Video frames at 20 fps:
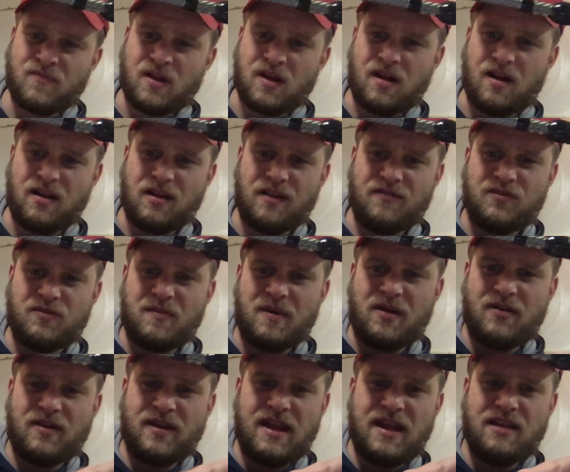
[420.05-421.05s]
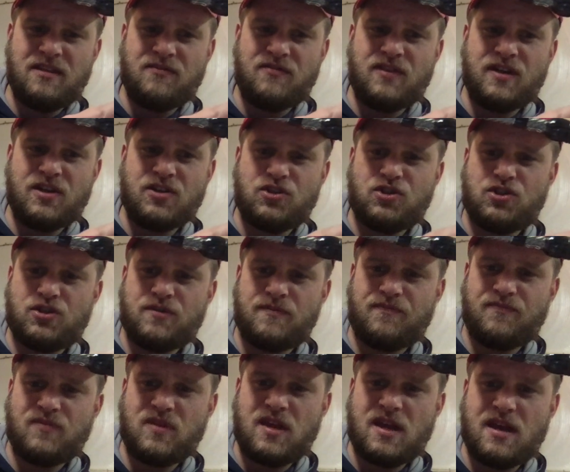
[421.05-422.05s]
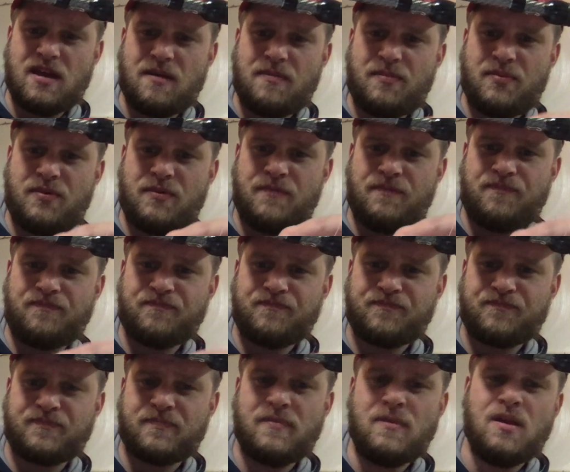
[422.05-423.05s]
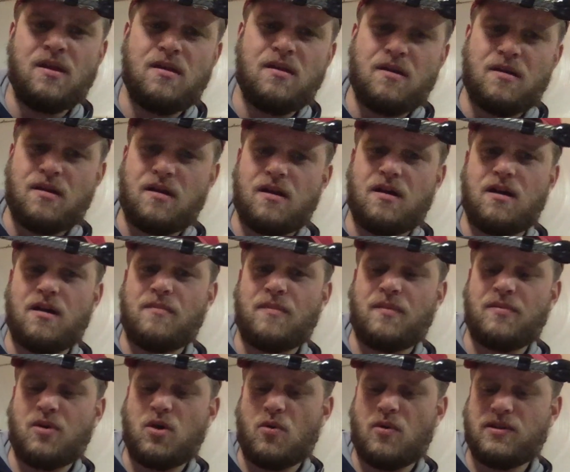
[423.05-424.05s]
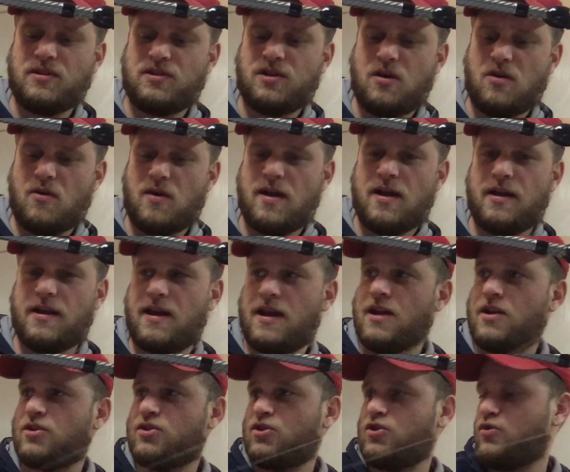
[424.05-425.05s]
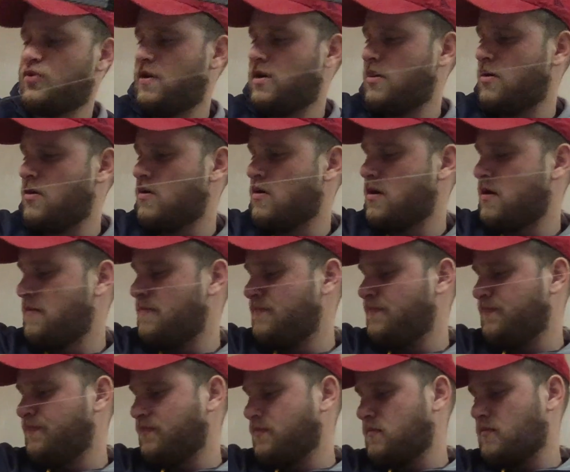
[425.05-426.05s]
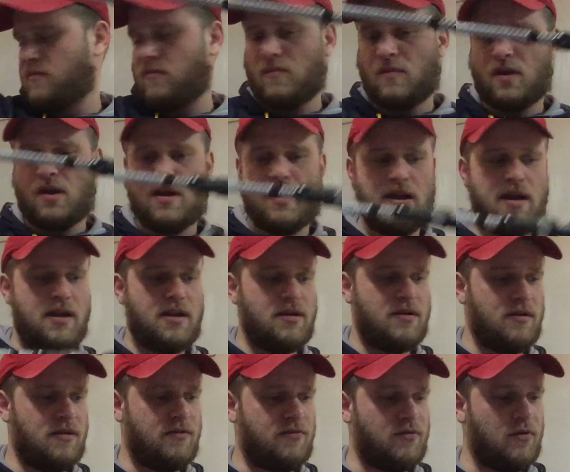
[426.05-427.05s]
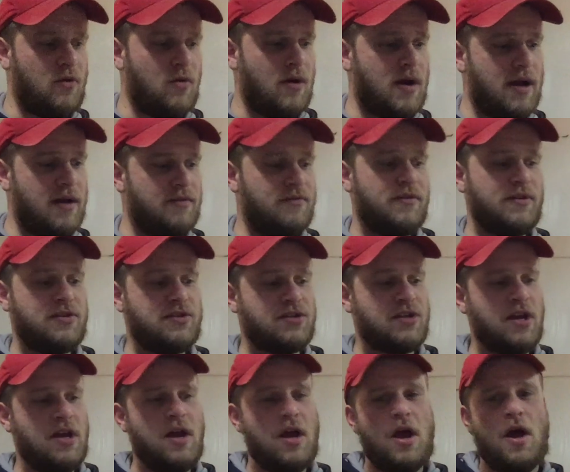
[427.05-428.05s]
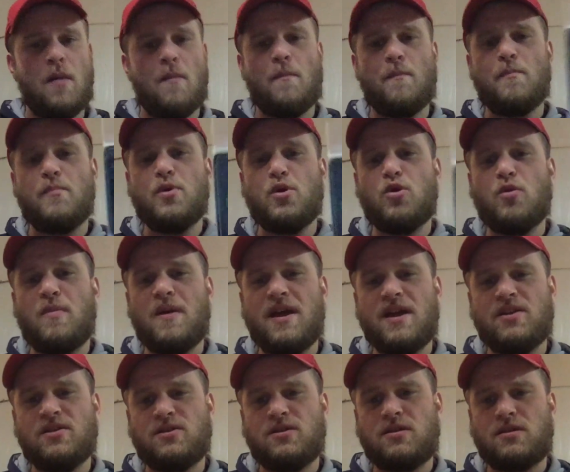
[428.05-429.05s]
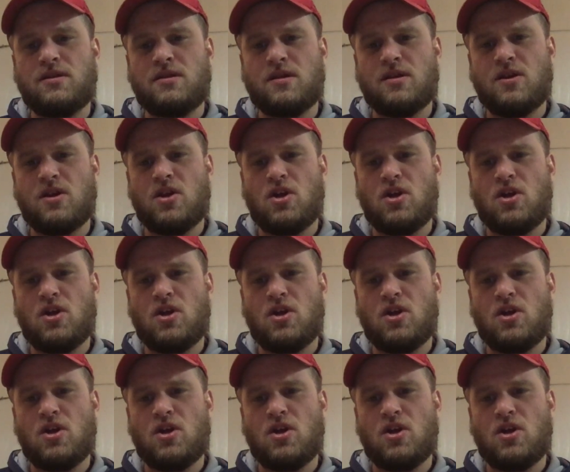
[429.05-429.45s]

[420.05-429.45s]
Left about 1/8 of an inch gap. I'm going to go ahead and string her up and throw on this Buddha Baits